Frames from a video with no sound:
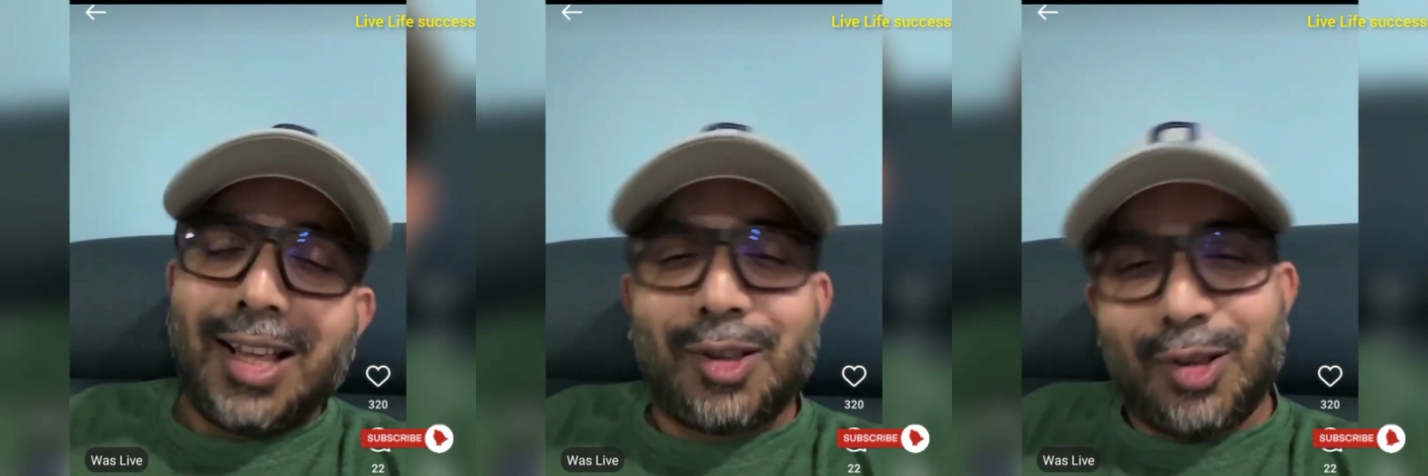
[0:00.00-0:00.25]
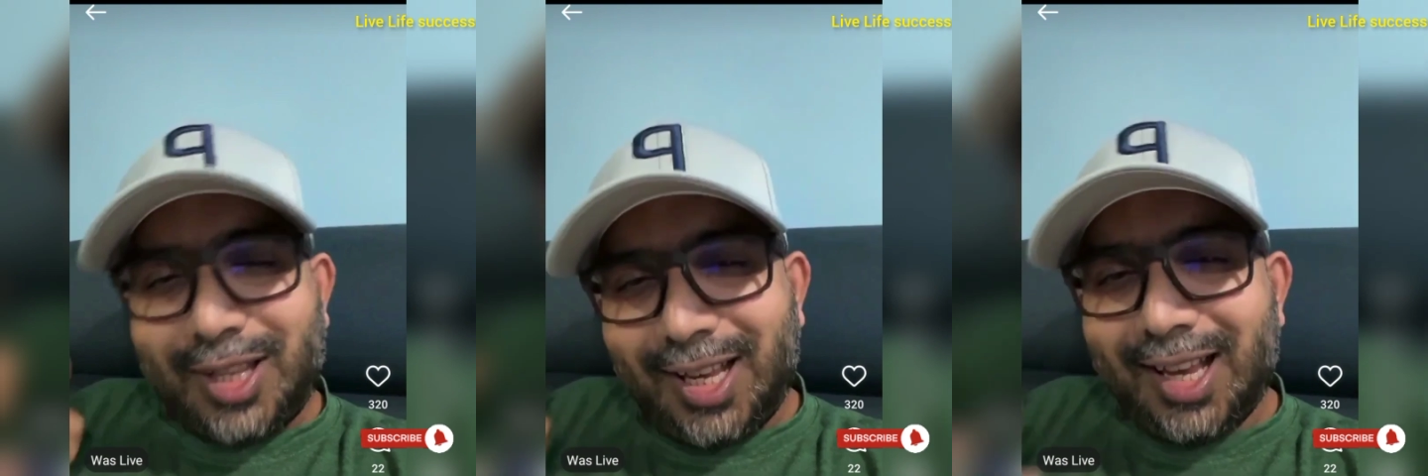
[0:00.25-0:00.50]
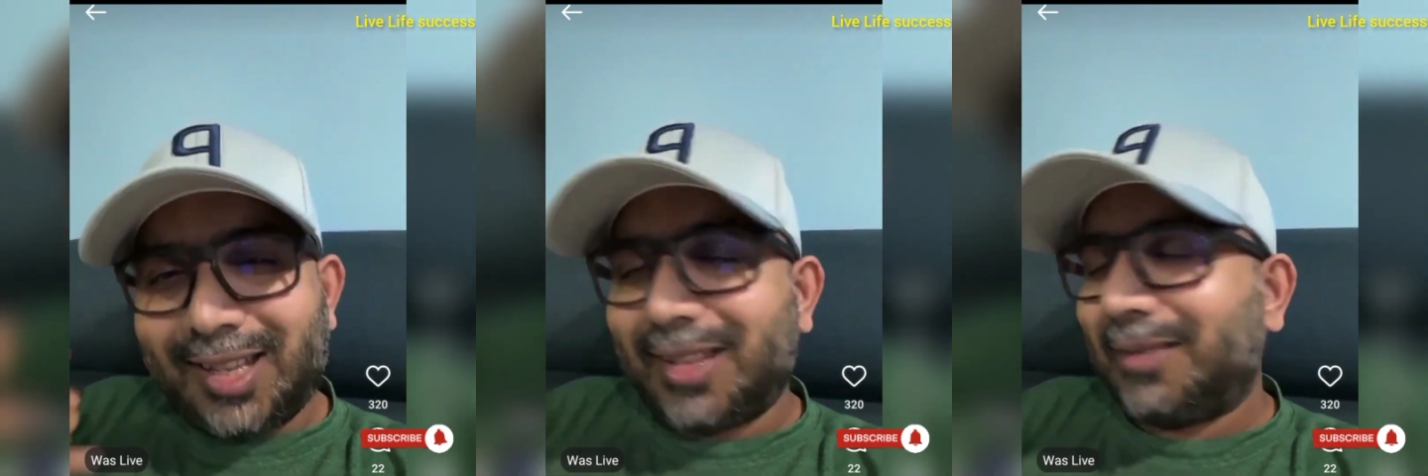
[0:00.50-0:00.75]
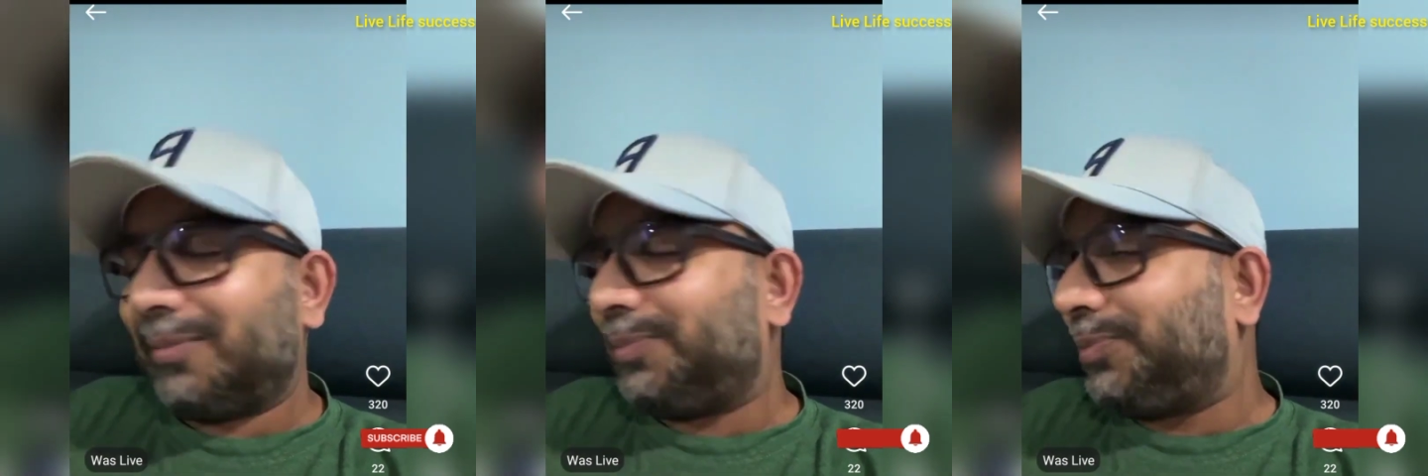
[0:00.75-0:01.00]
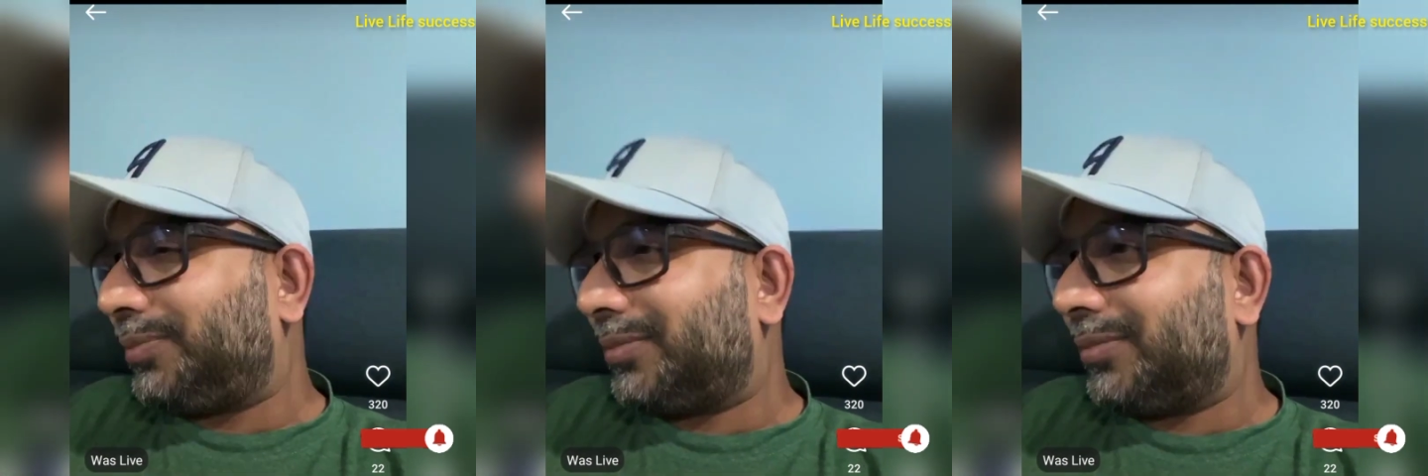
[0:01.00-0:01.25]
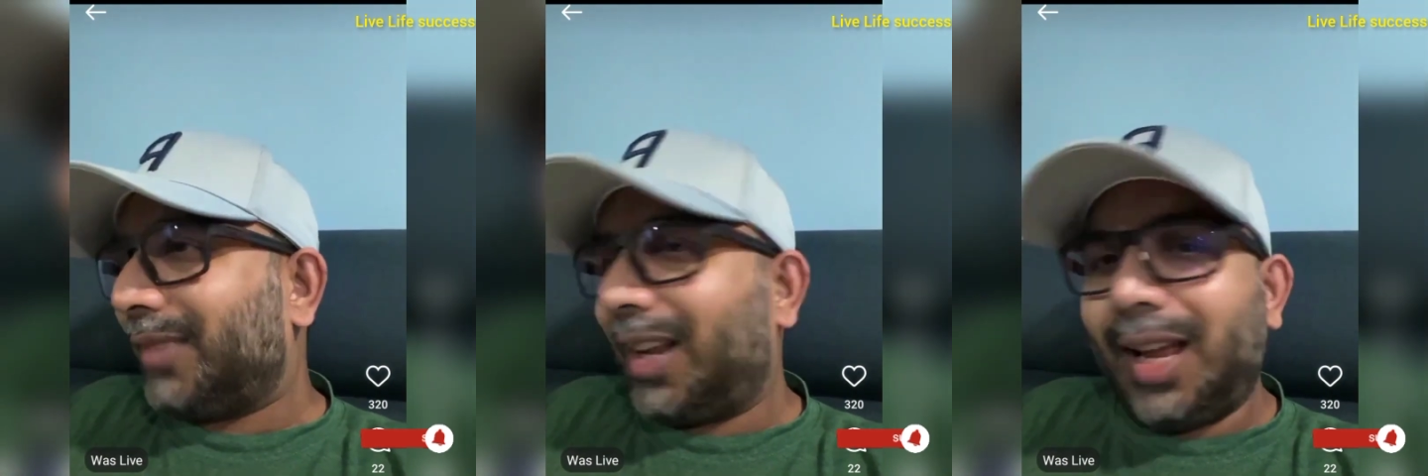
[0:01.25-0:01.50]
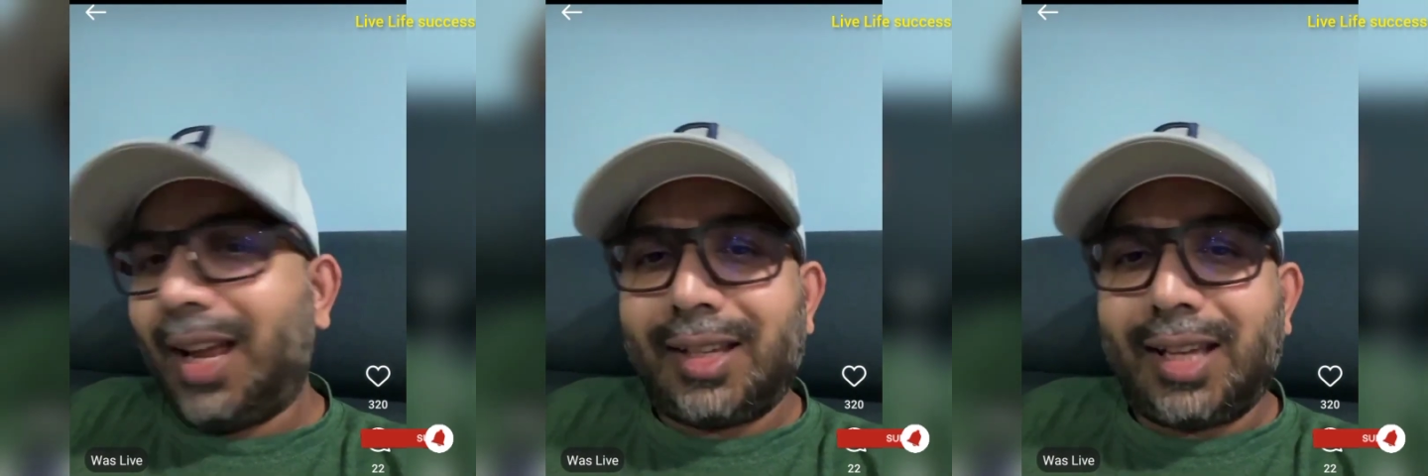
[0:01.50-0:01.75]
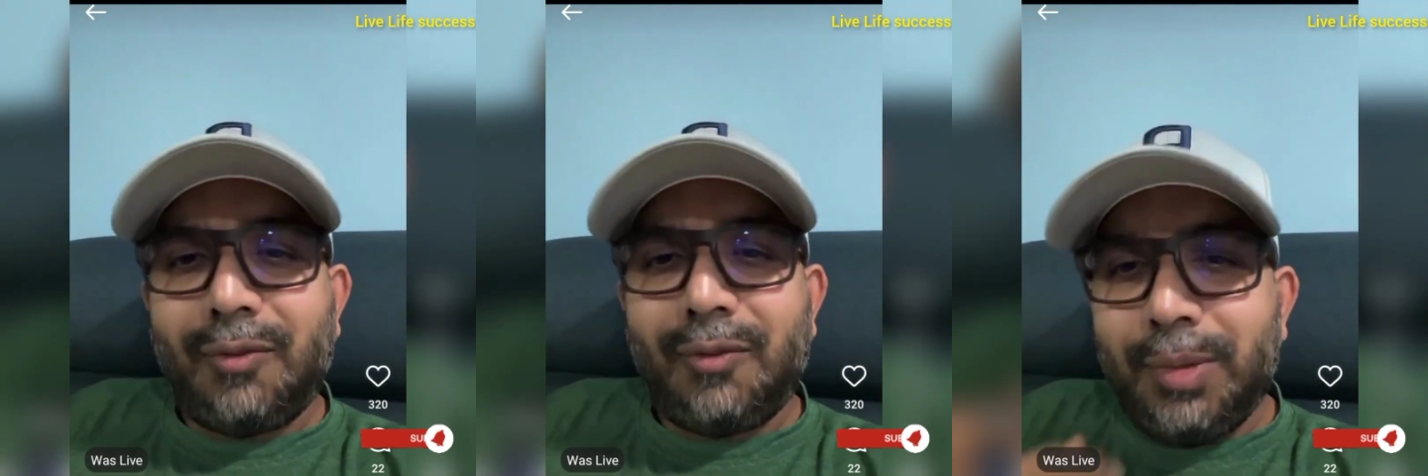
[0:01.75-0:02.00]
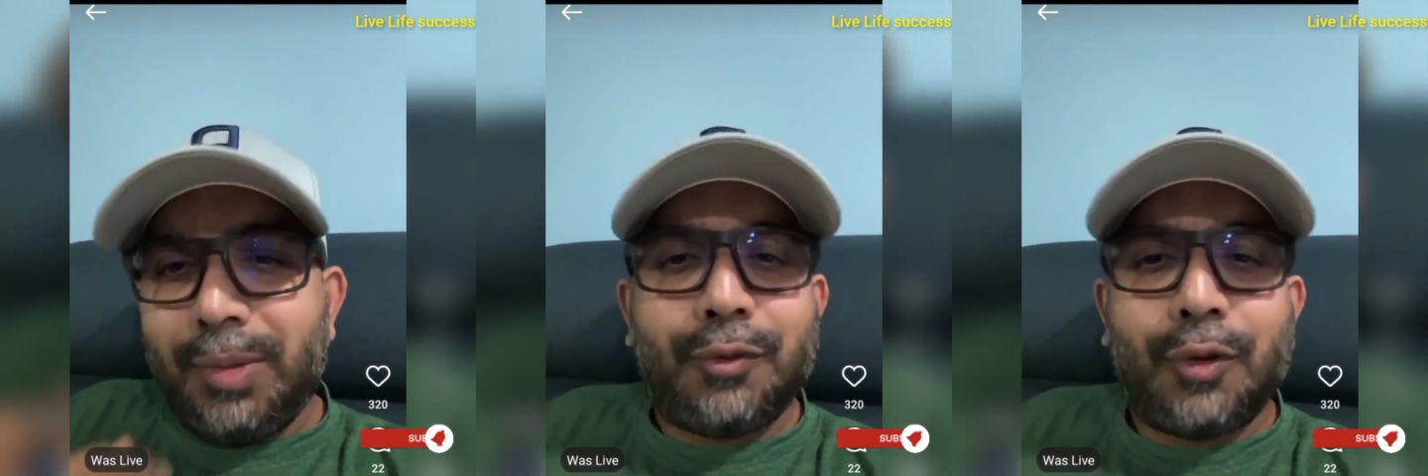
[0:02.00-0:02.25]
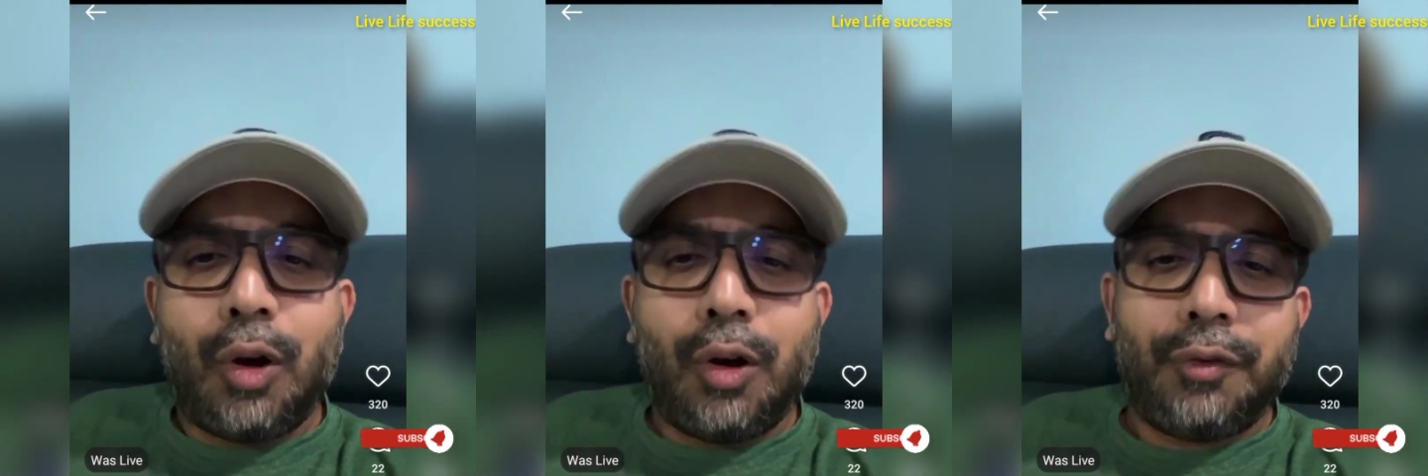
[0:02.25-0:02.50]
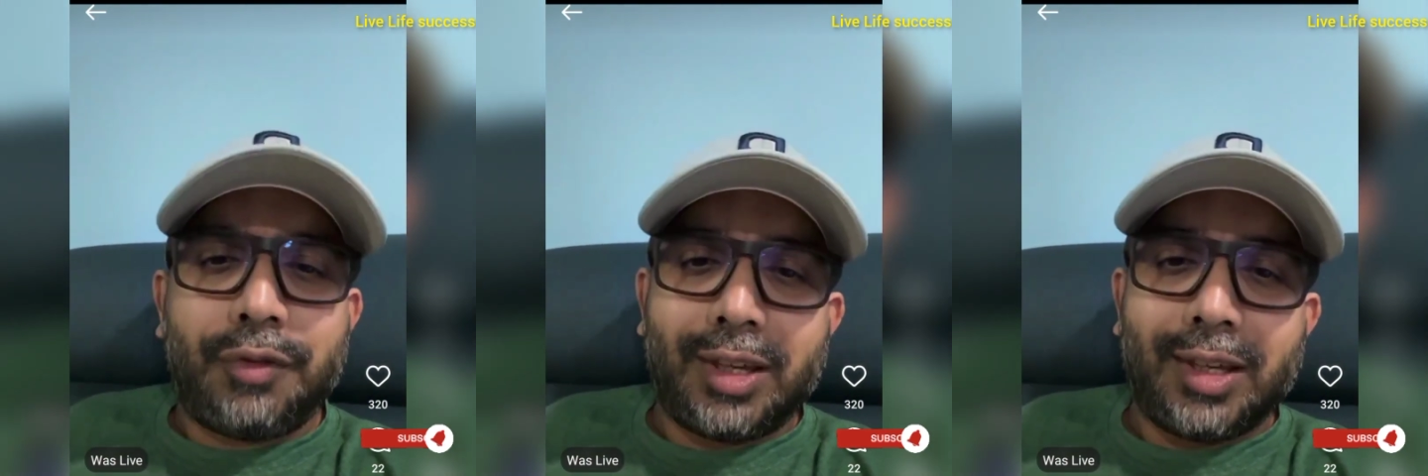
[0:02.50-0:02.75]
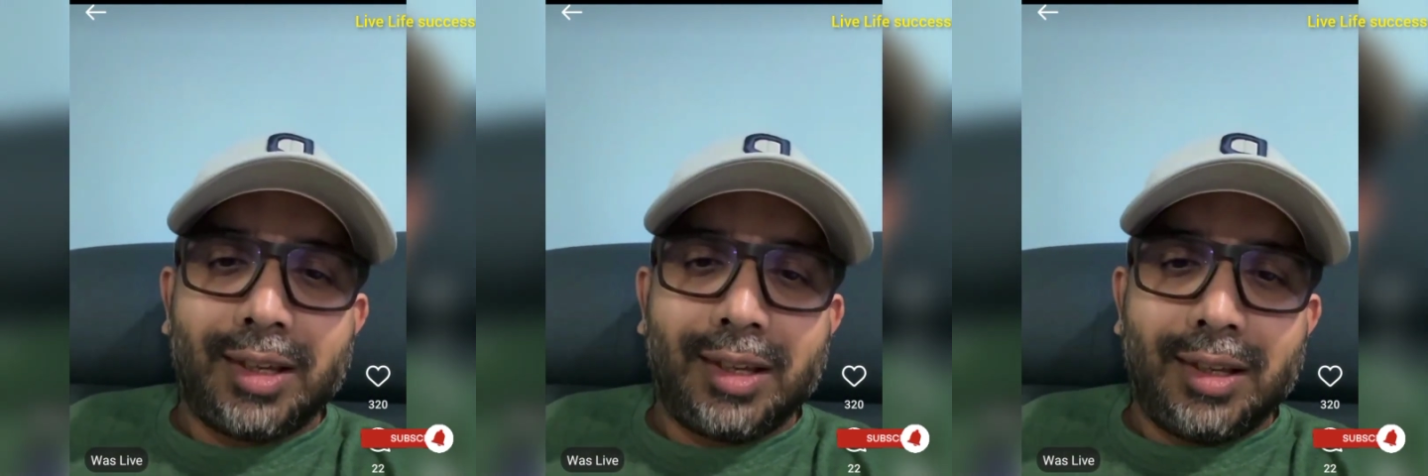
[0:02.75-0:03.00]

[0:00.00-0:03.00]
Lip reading: So sis, all right, can we meet for coffee?